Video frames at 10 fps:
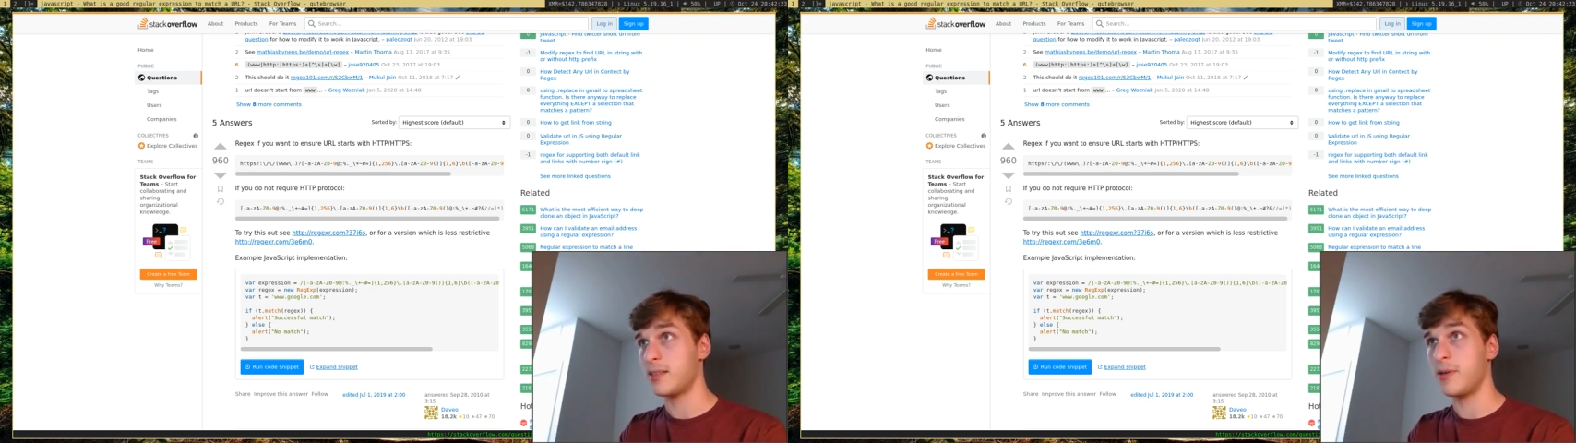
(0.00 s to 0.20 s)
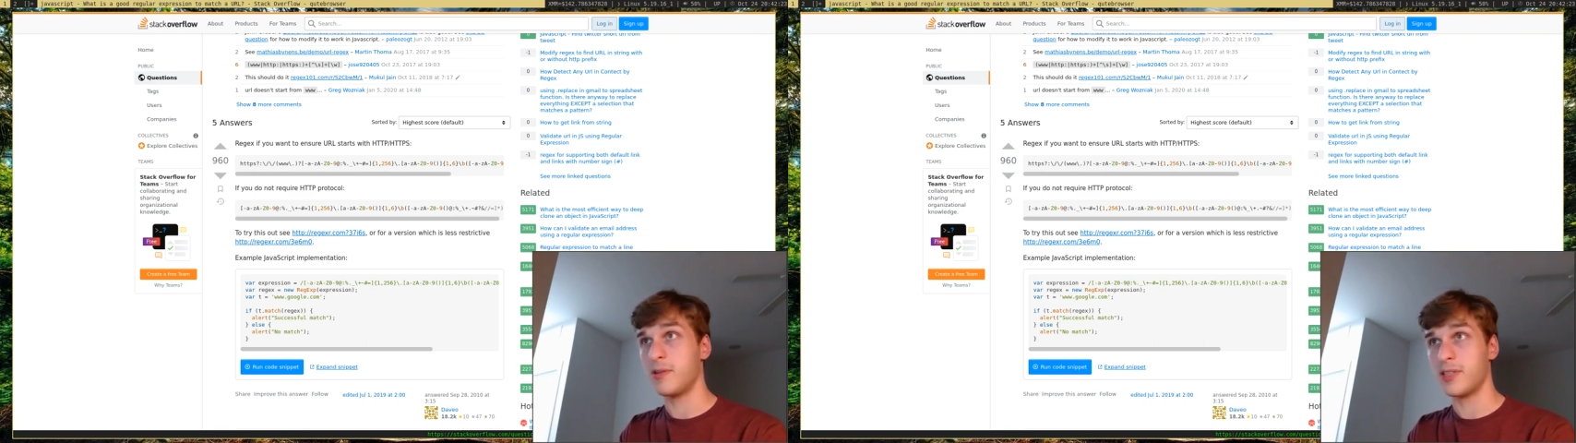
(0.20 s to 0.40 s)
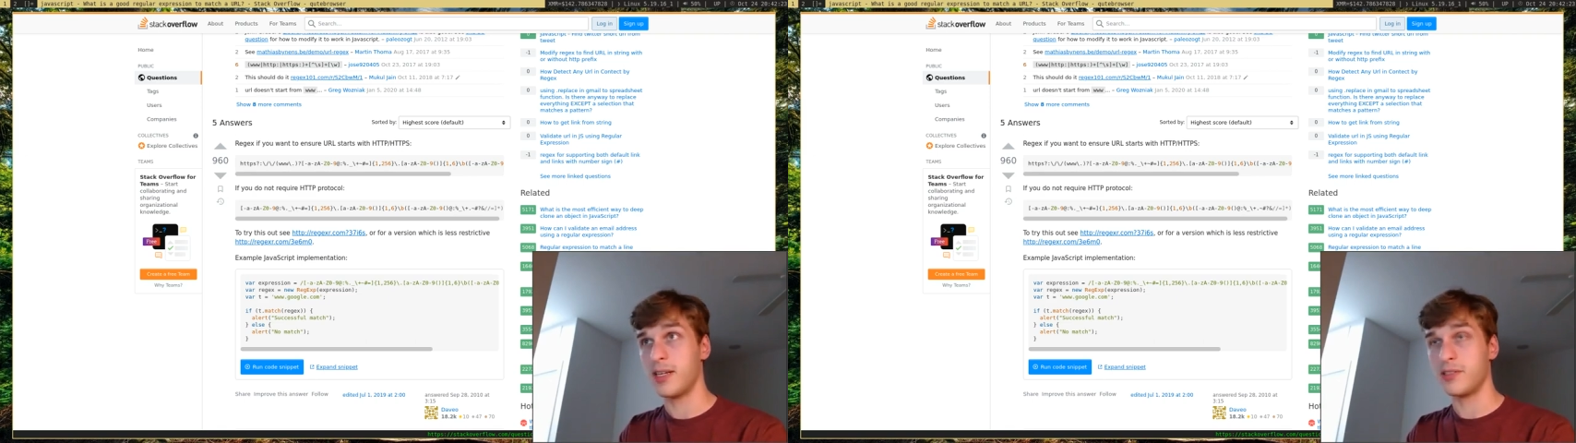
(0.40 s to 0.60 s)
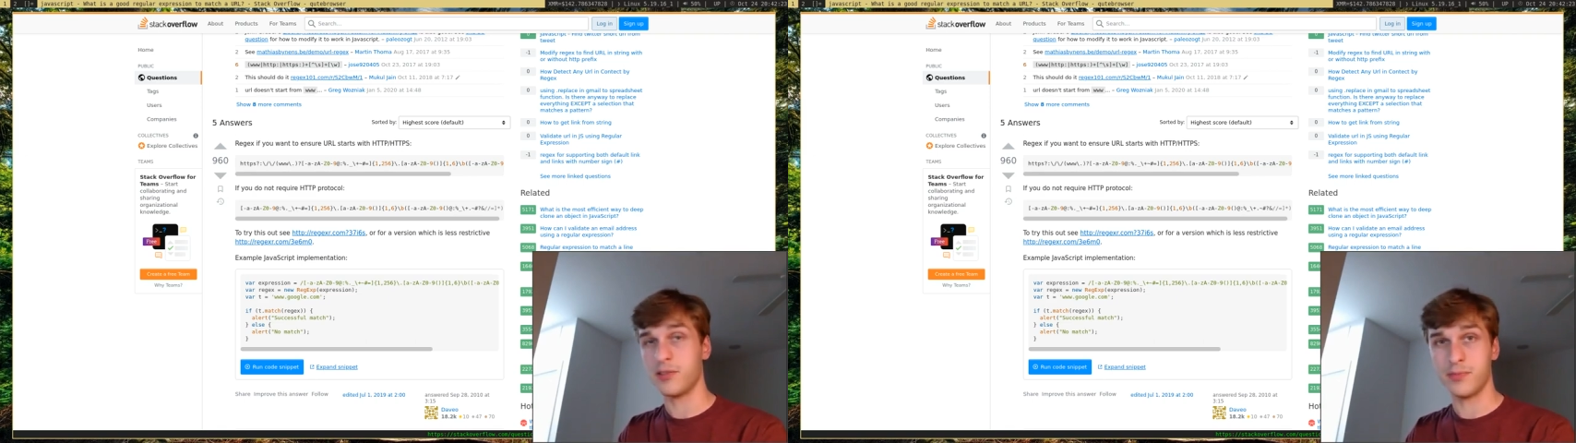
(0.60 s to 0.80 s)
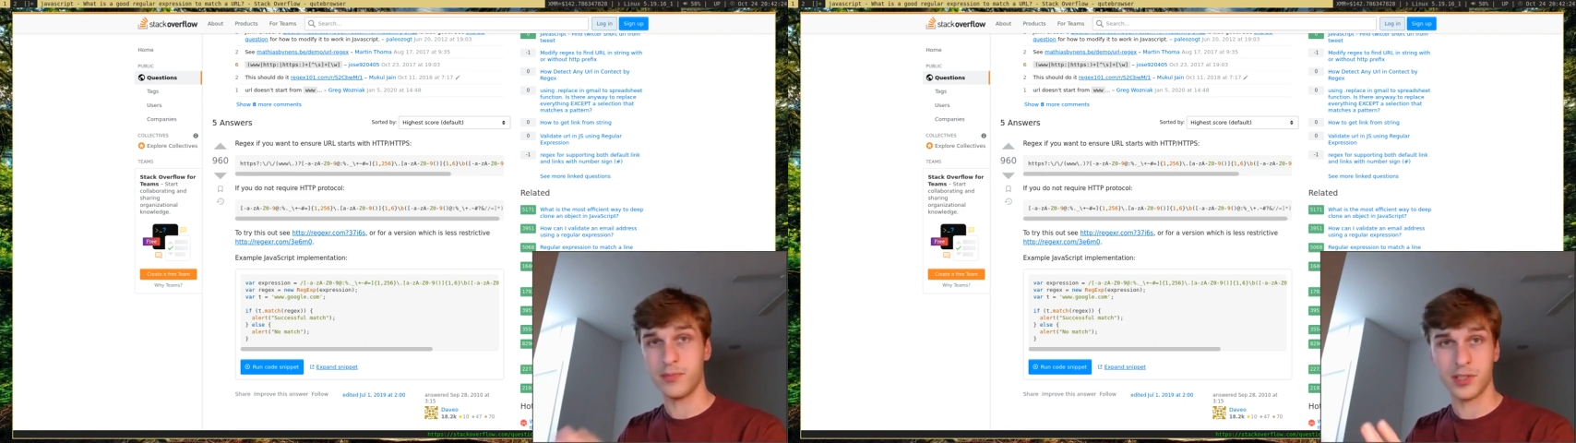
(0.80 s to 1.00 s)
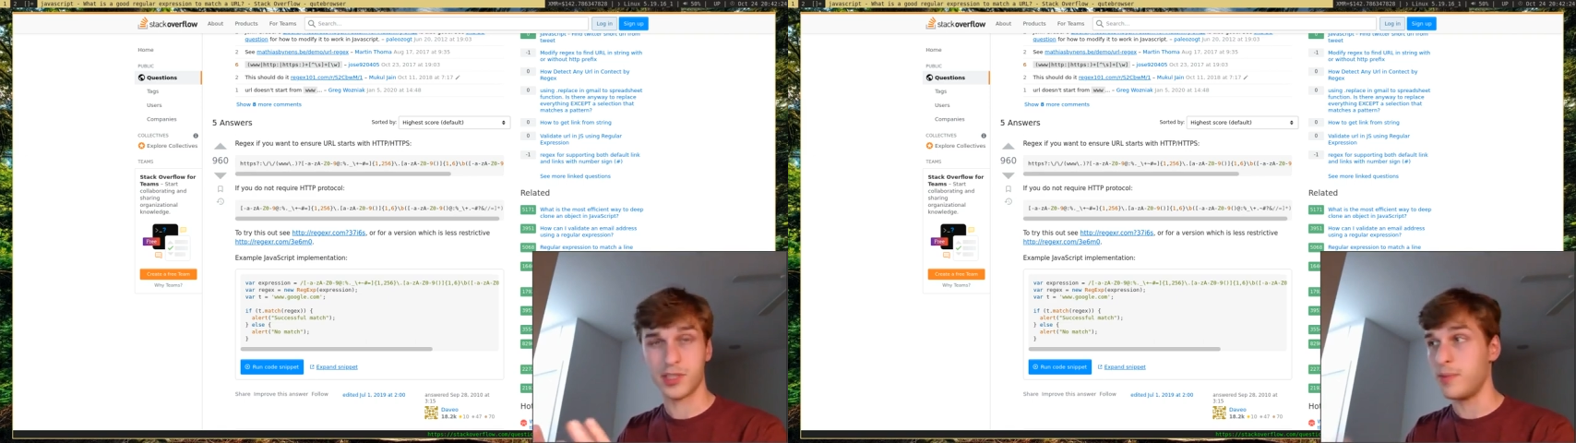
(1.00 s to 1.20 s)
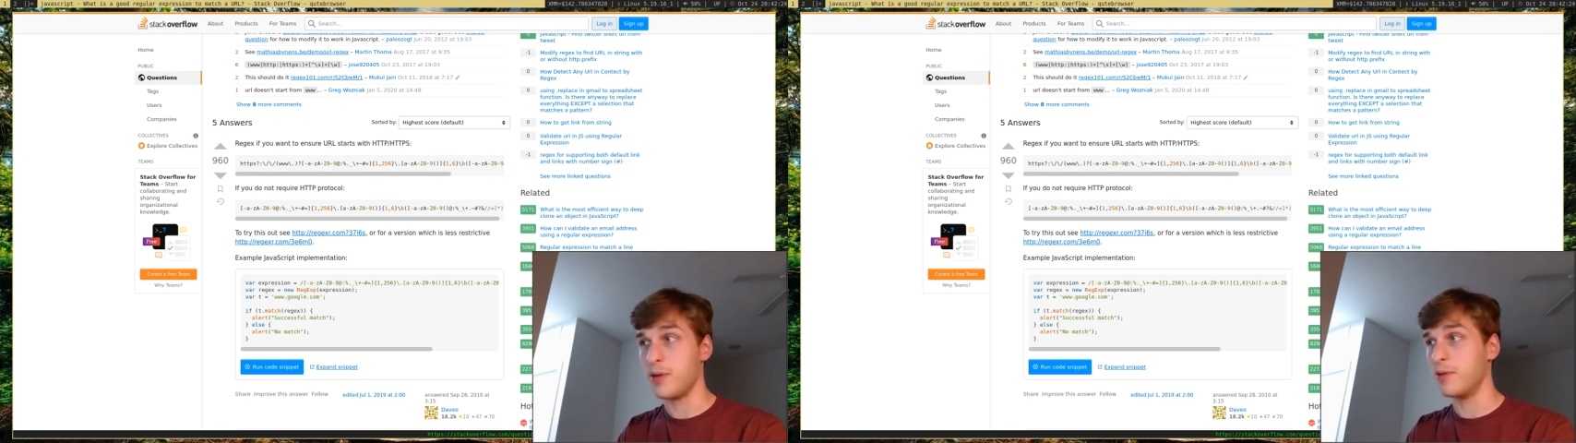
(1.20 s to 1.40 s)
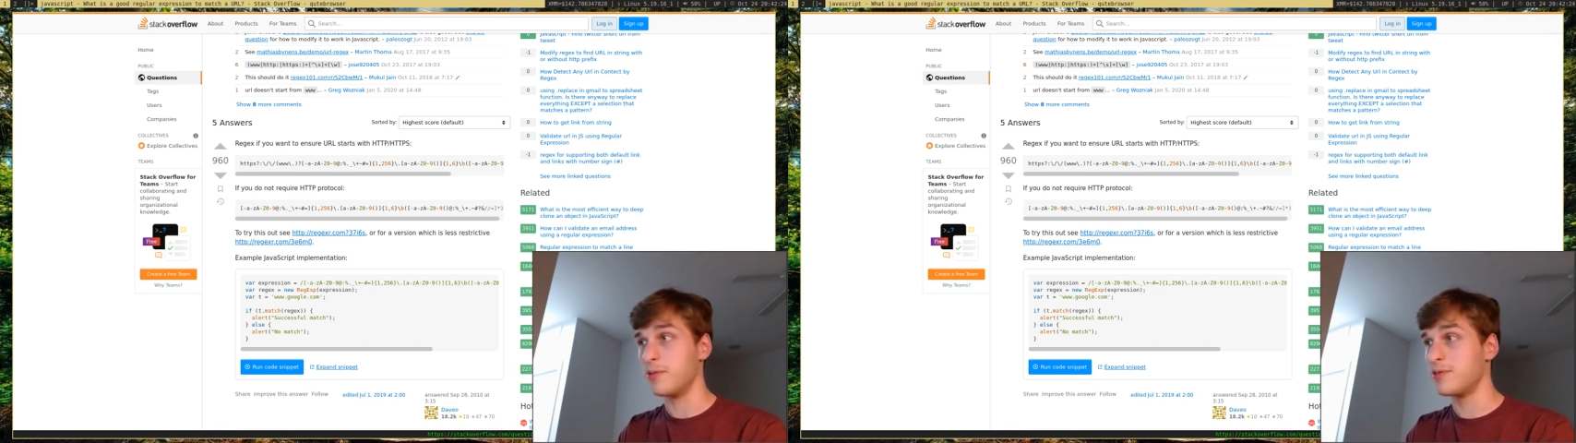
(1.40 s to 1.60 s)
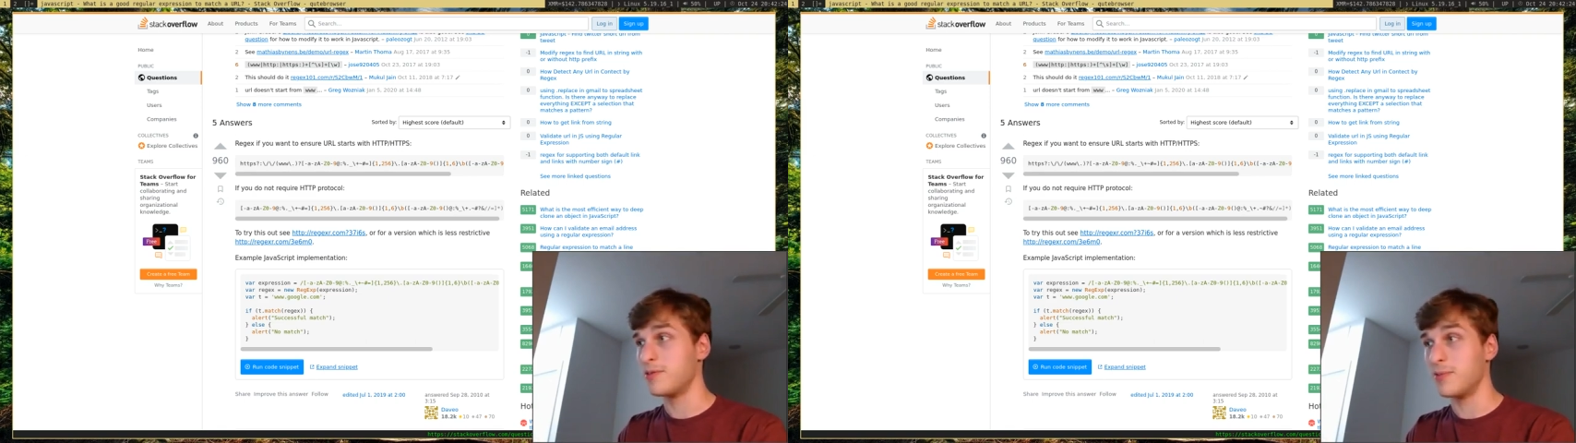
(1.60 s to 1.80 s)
computer science, or just computers,